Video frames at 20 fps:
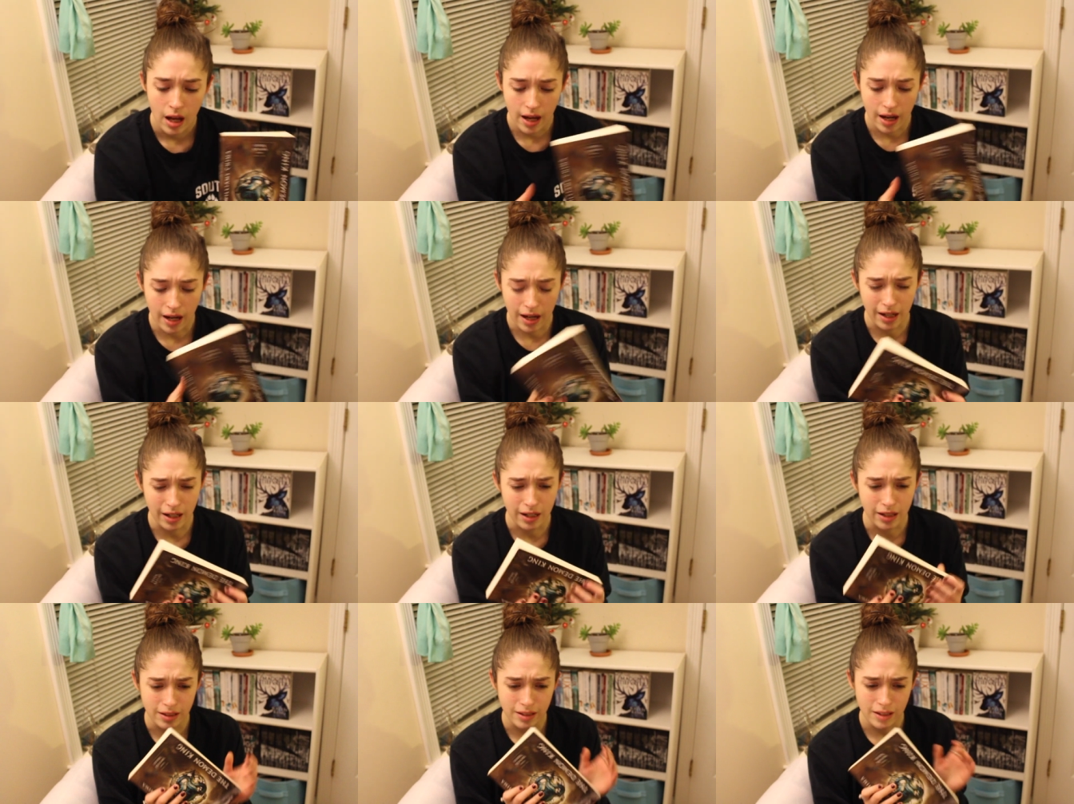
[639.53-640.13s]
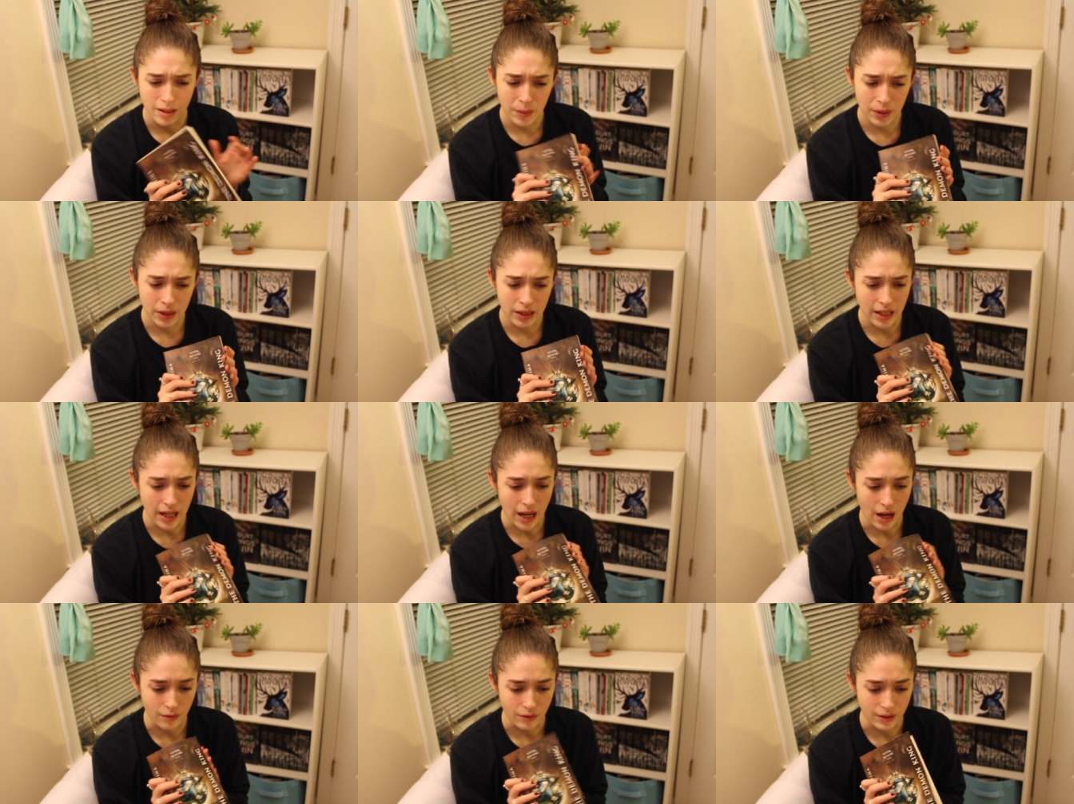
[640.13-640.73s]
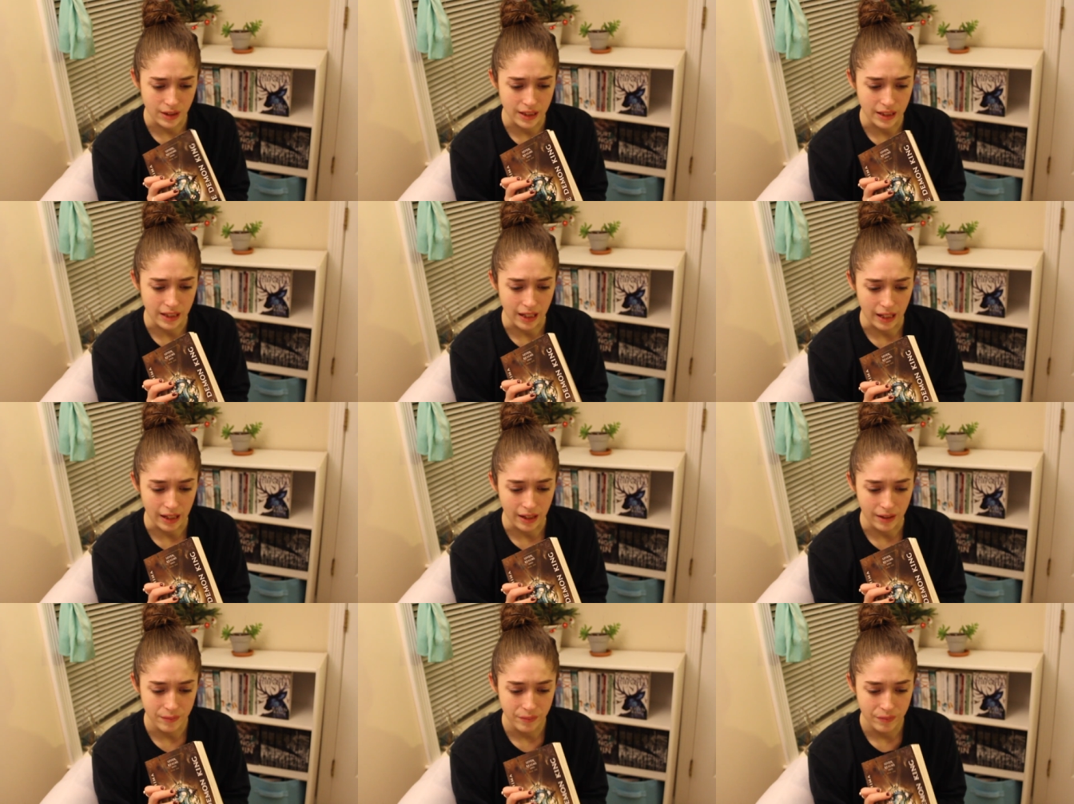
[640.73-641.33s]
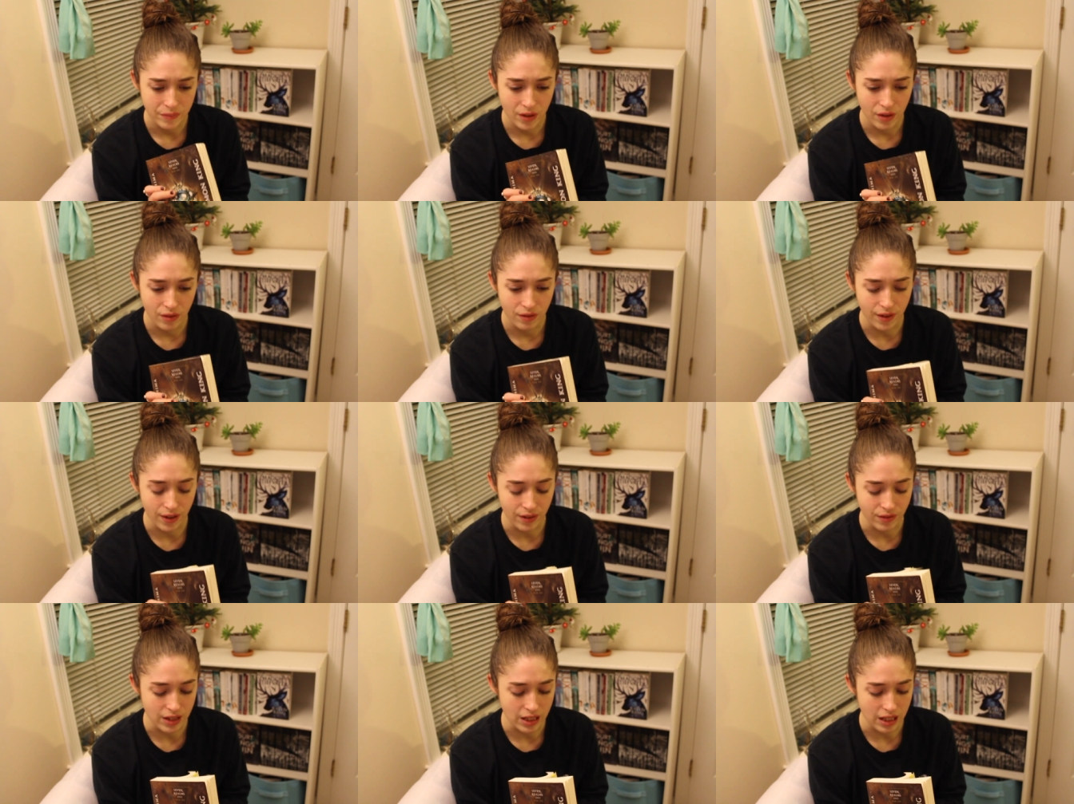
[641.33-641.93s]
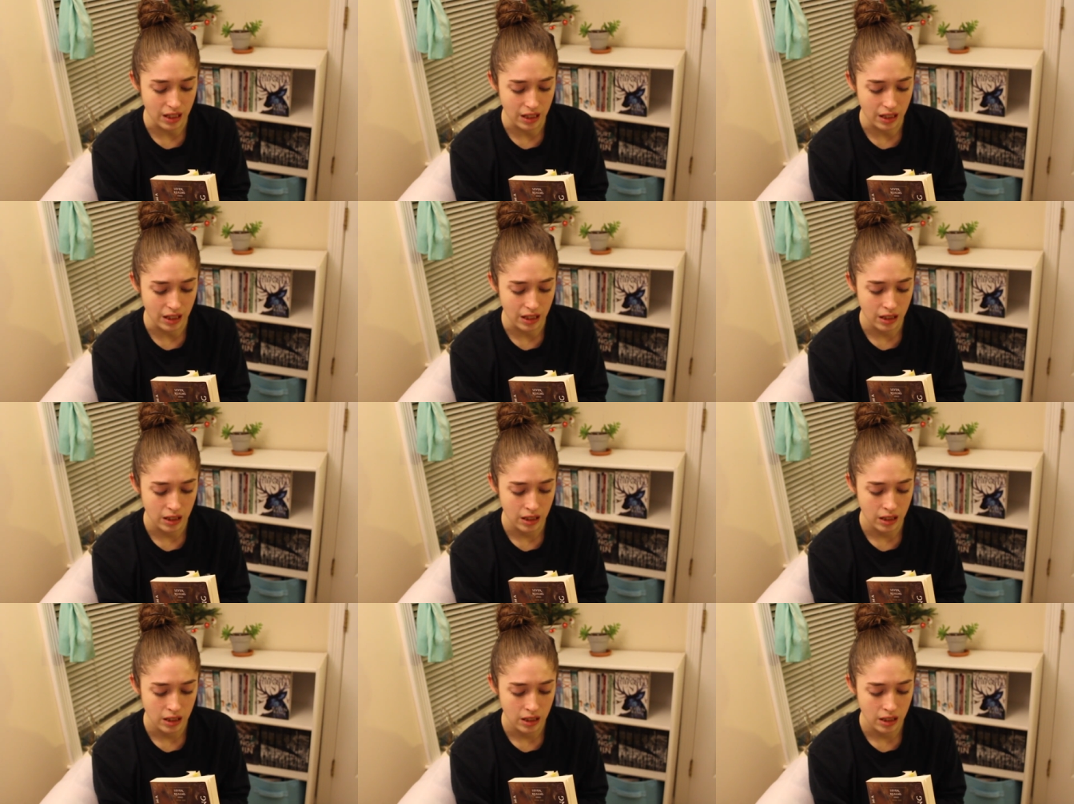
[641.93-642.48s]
and typically I'll read like 50